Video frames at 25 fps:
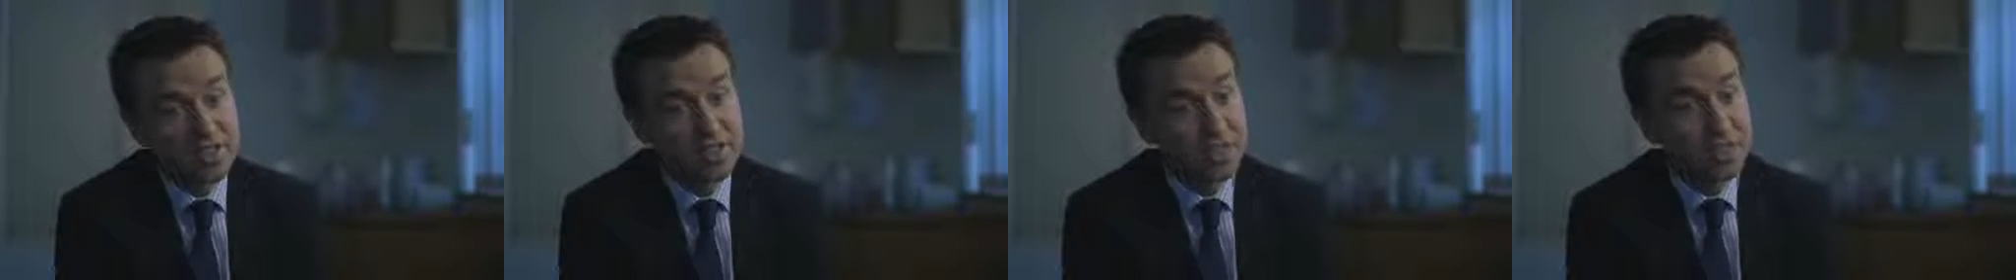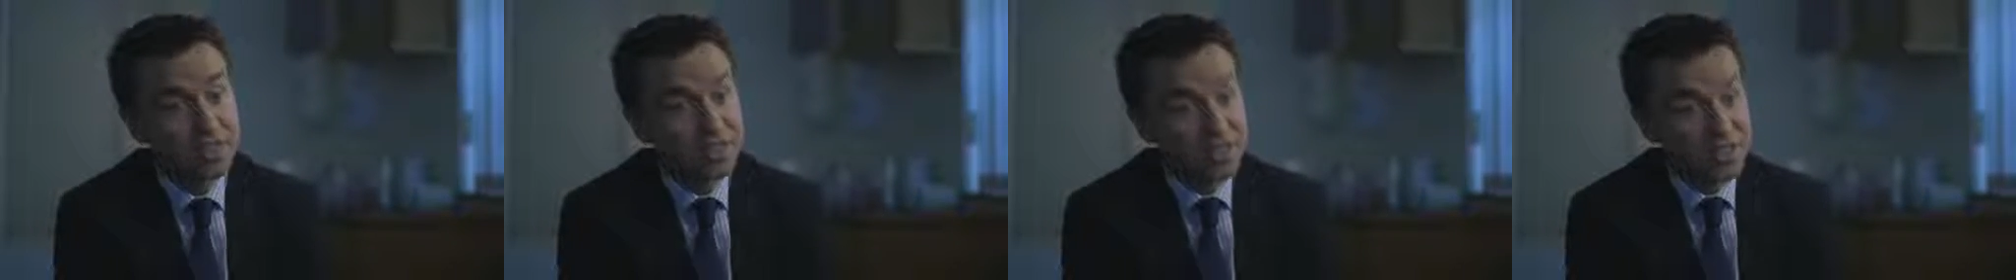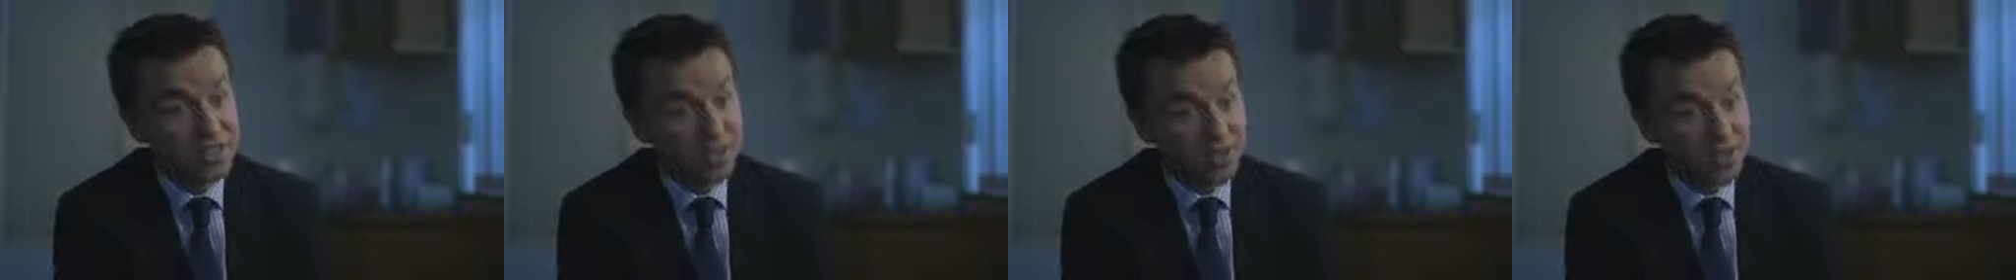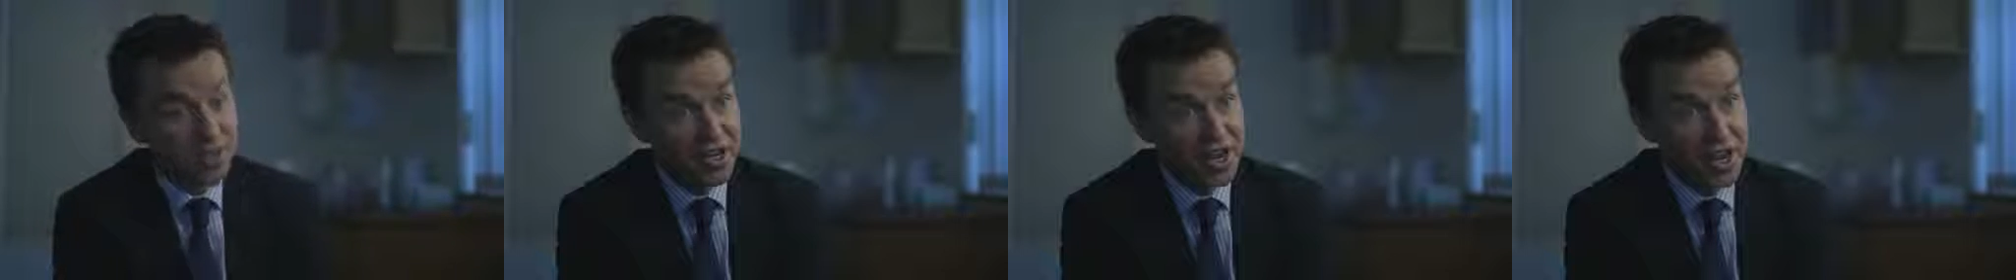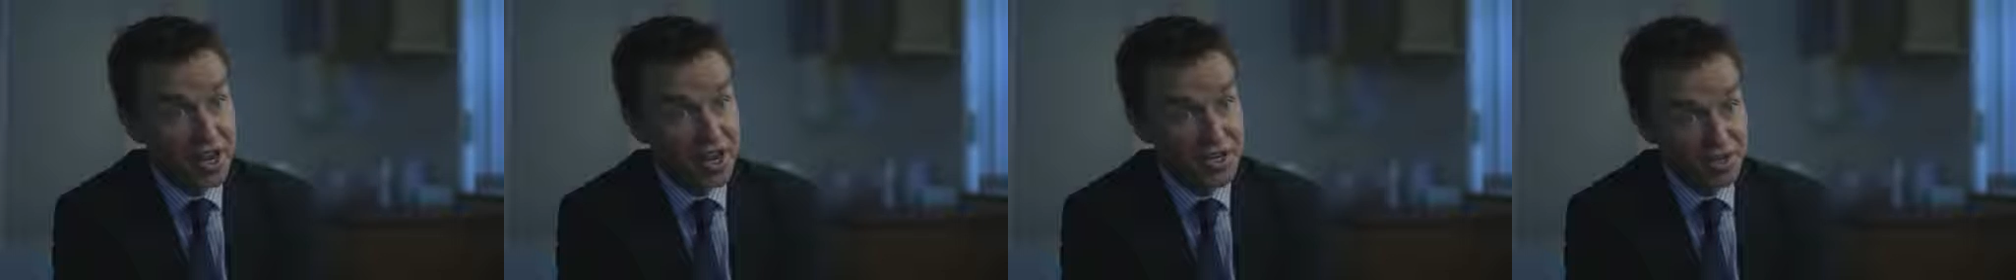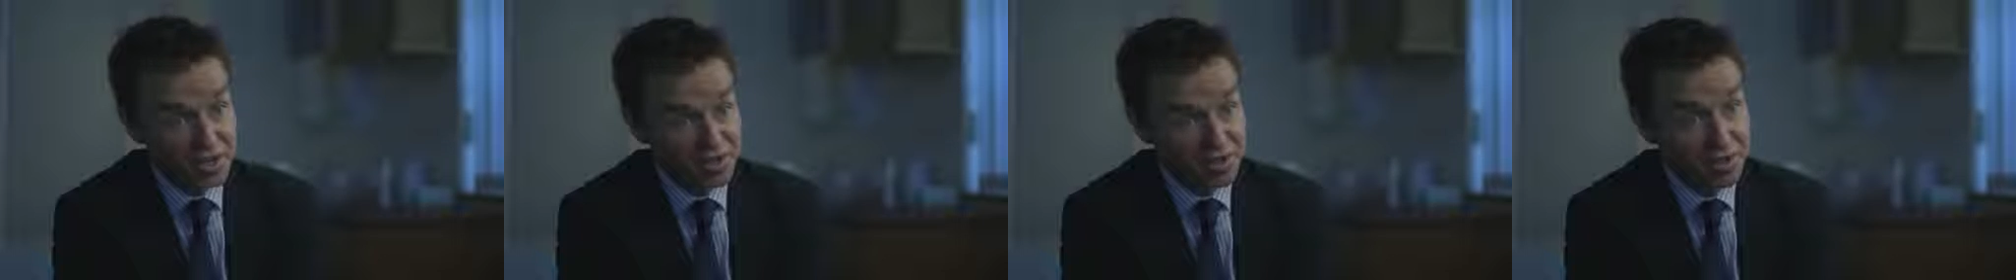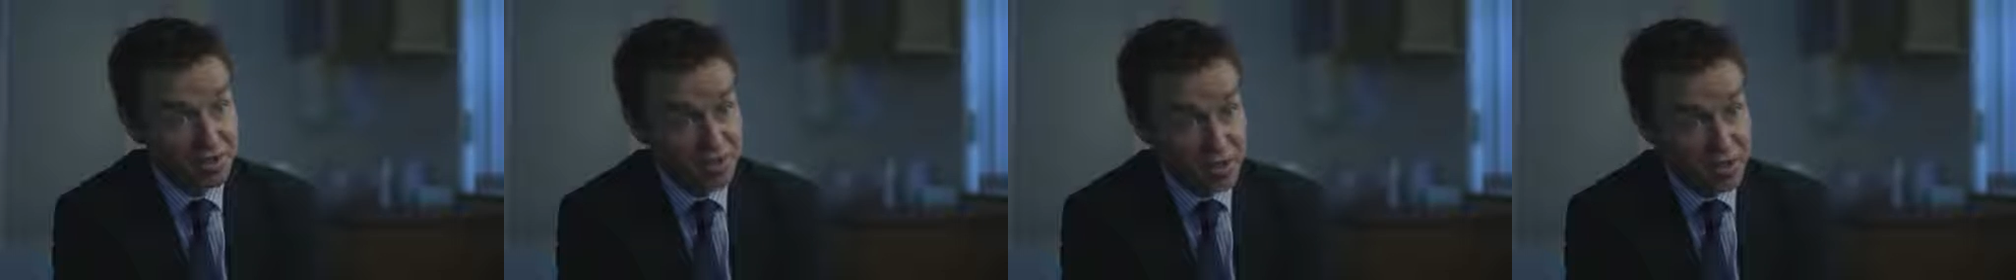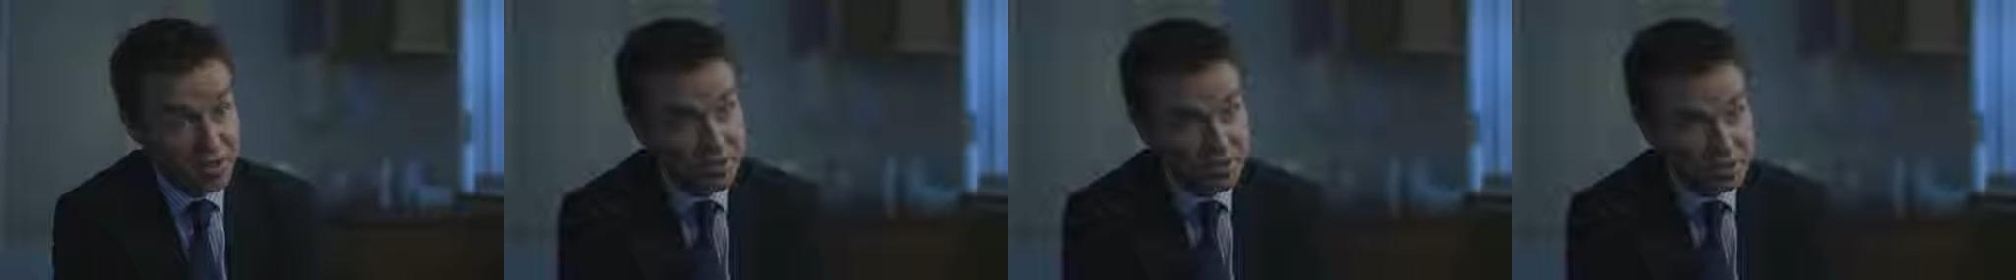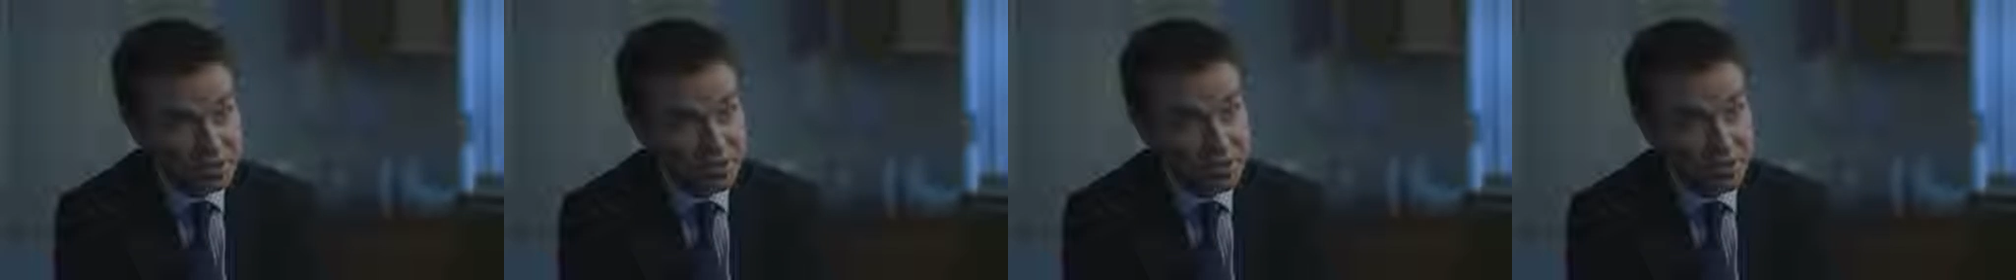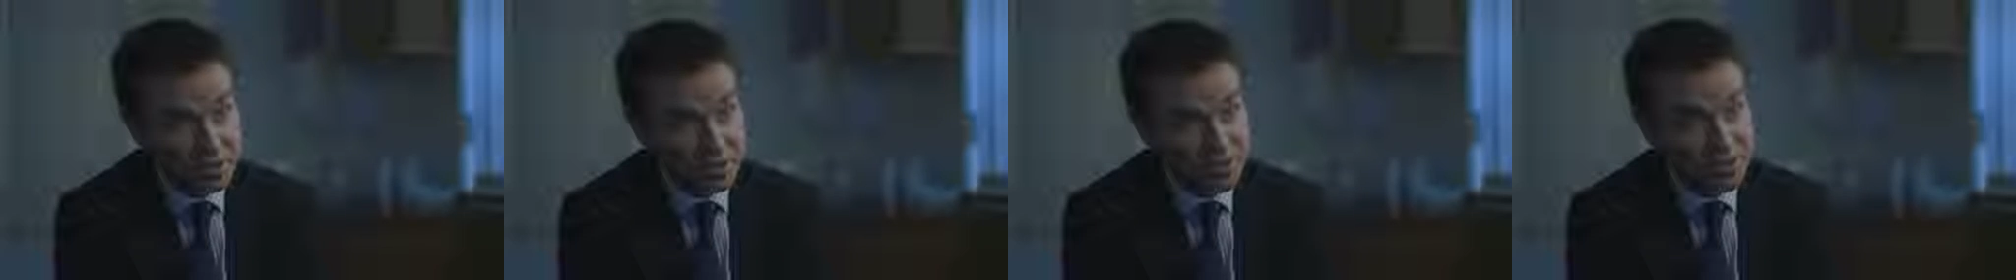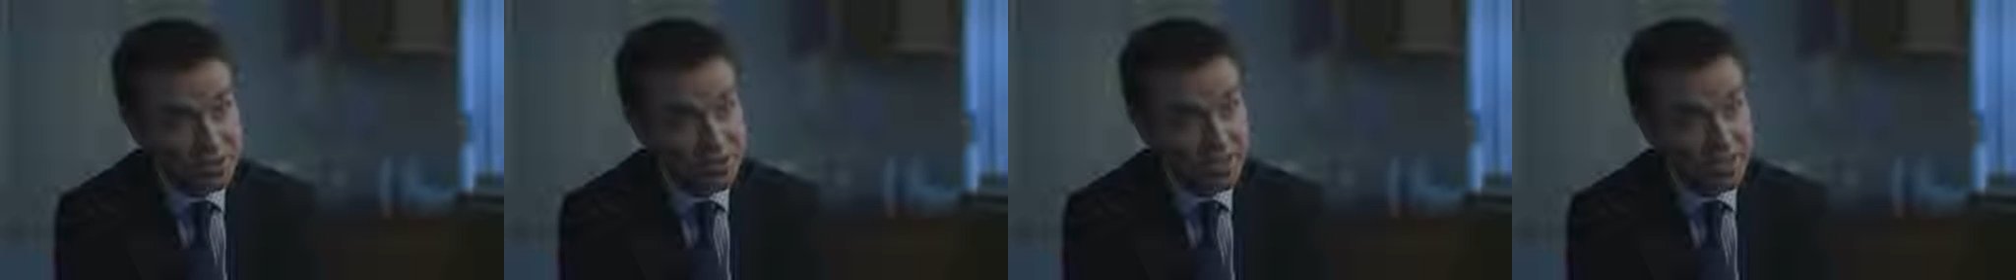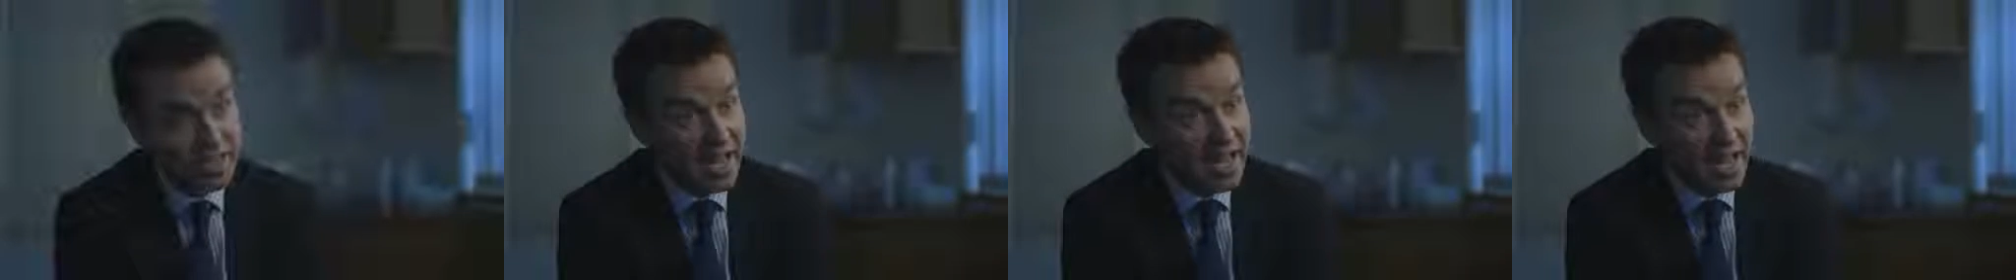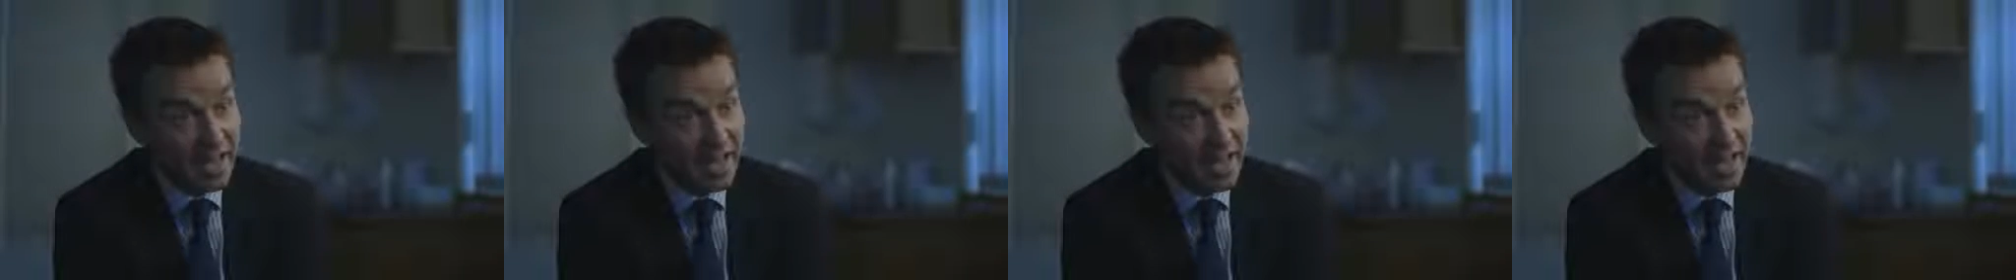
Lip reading: thirst for knowledge amongst patients